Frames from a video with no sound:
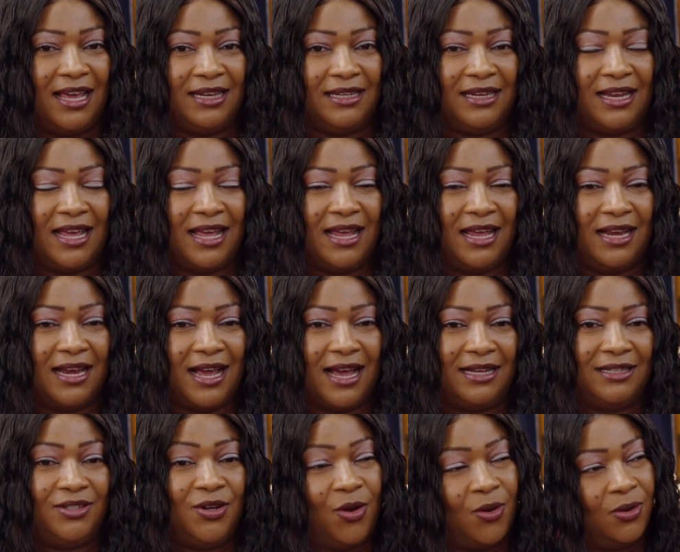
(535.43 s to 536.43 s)
And
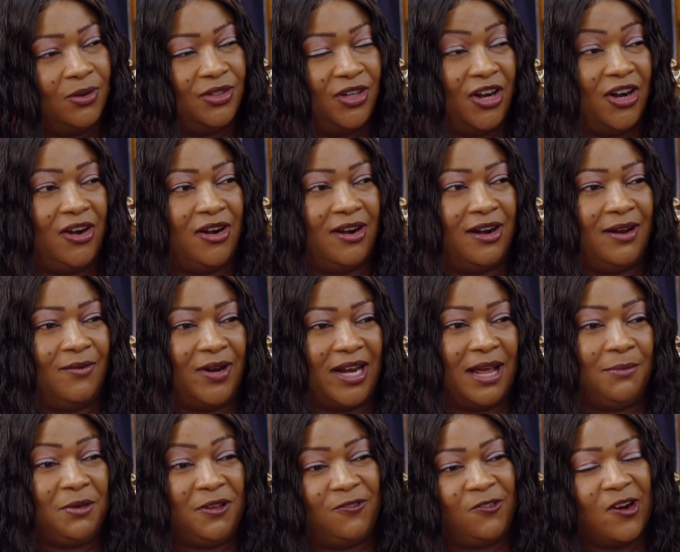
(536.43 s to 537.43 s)
I told her,
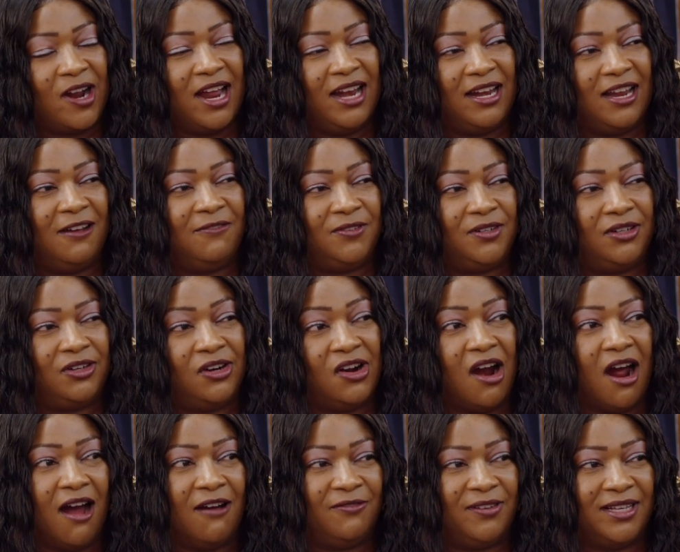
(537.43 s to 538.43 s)
before I left her
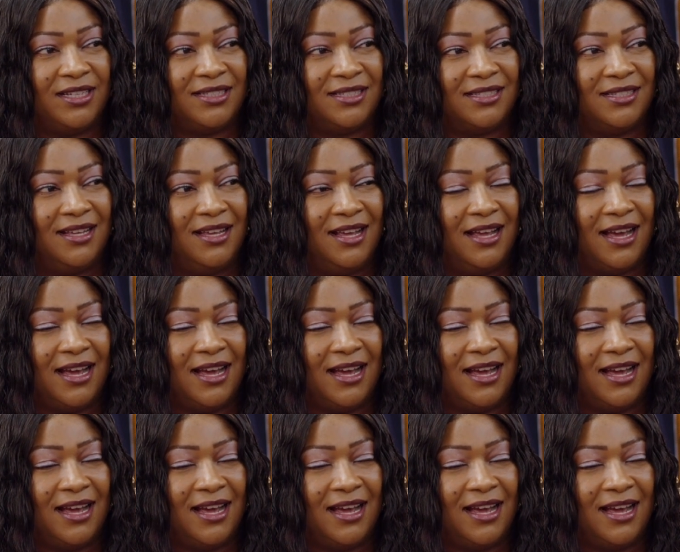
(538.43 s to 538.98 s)
office,